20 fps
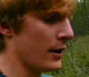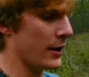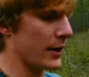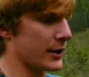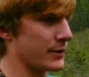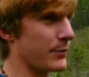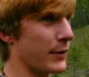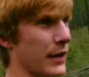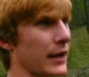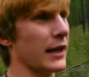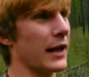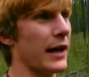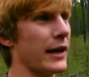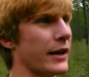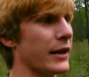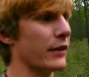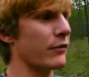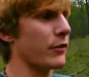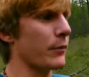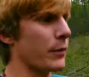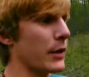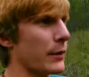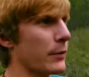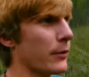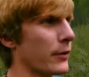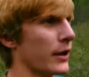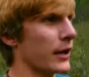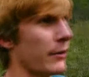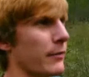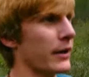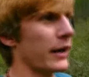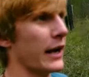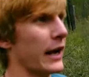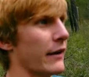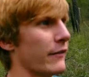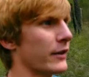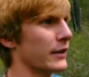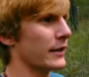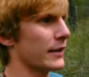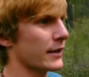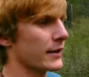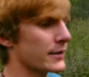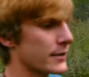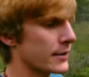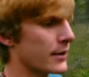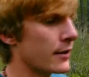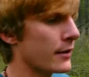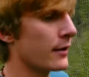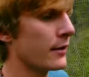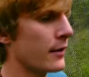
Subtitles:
It's been a lot of different people that have been having this.